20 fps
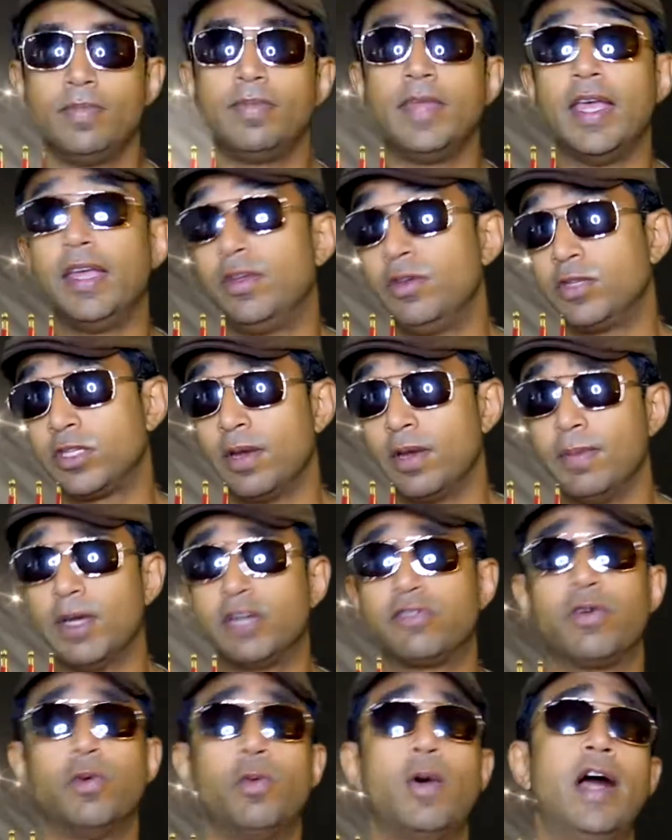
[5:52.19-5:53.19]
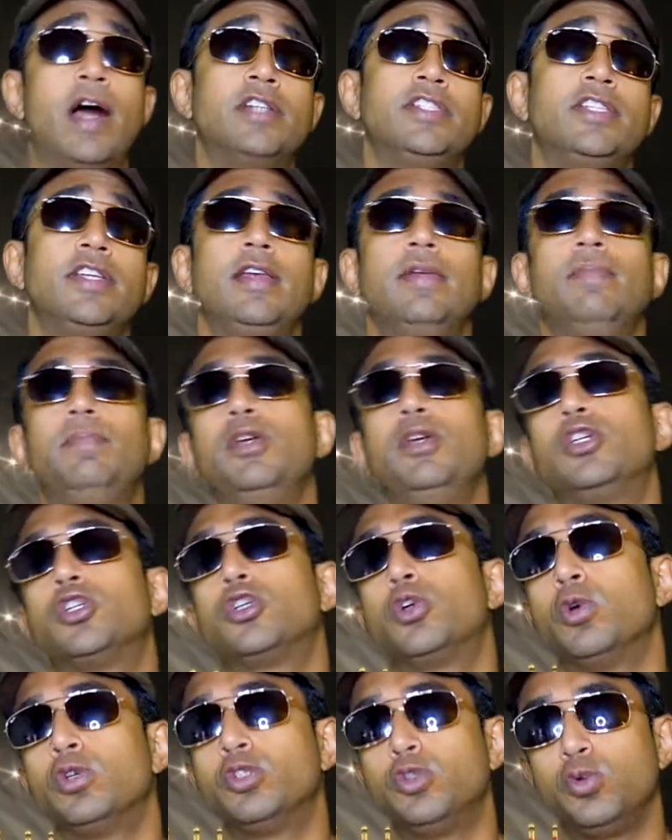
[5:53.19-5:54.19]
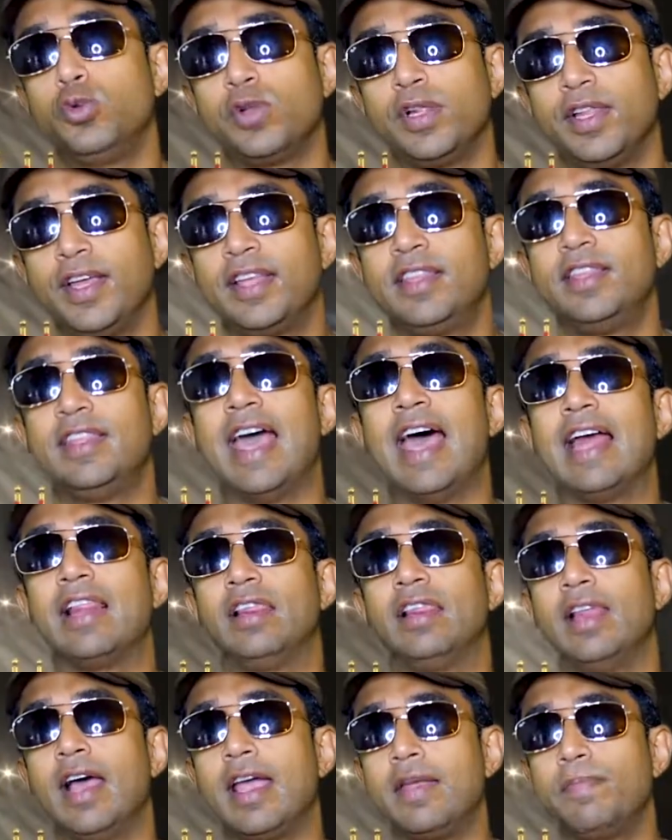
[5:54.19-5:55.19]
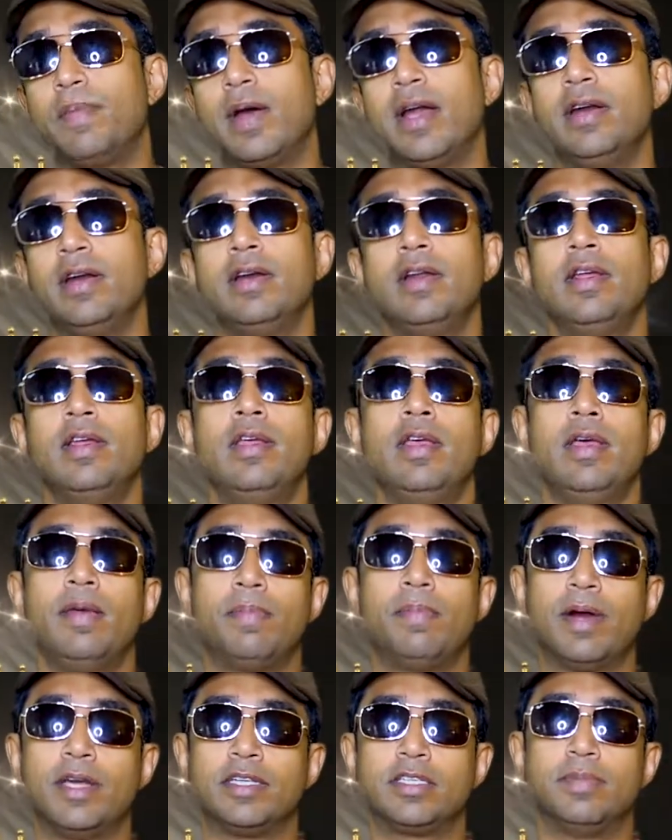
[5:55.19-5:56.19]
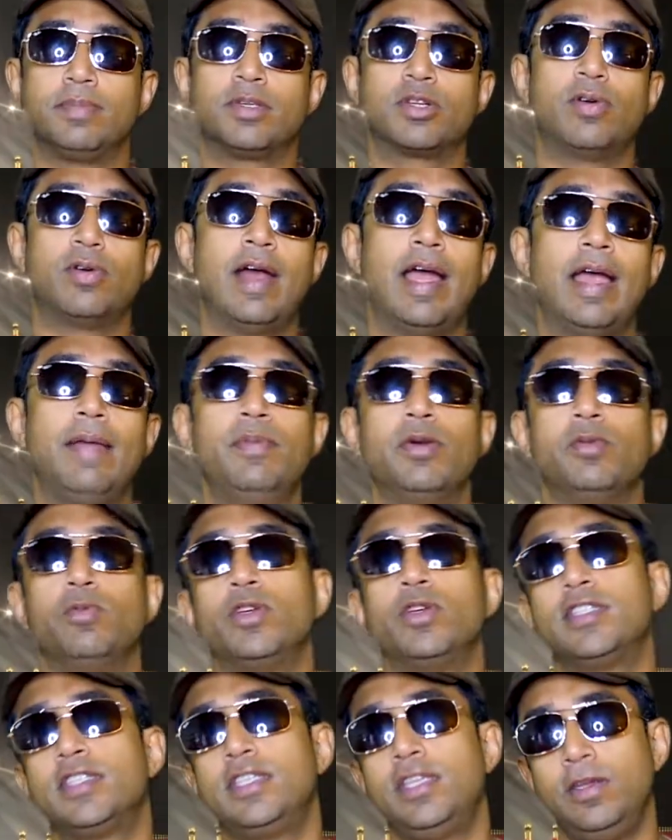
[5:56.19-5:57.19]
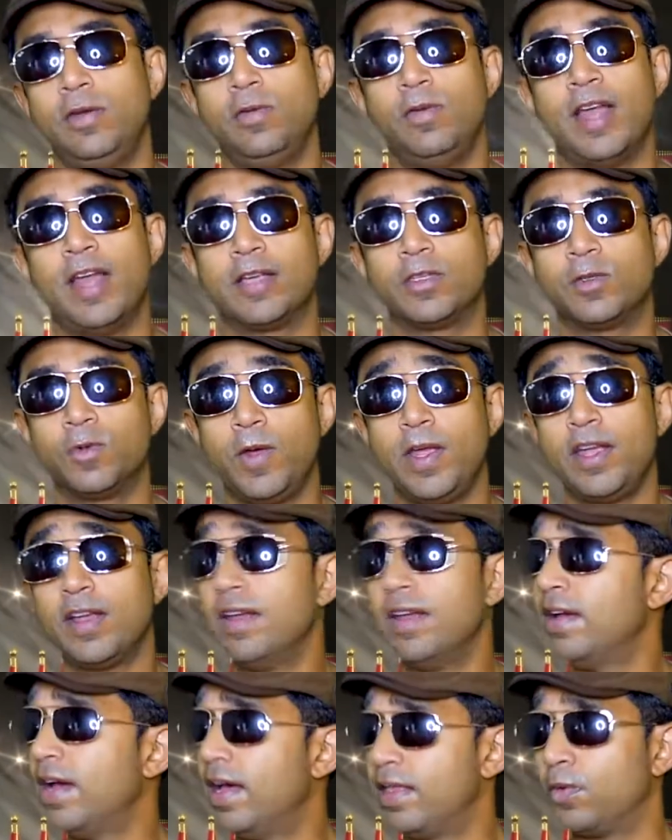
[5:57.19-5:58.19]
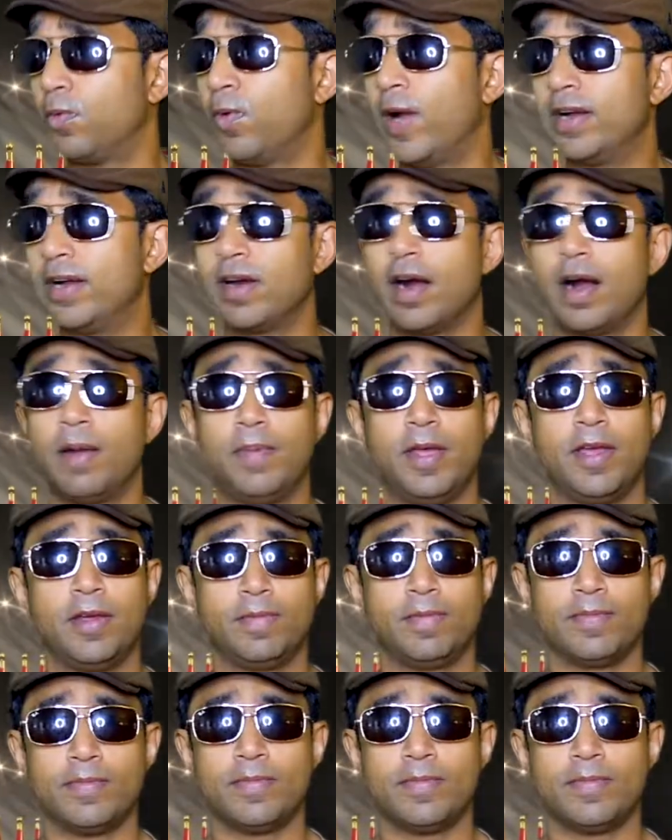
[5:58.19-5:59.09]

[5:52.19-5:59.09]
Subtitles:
Thank you so much for watching. Be sure to click that like button, press subscribe, and we'll see you next week on the Red Carpet.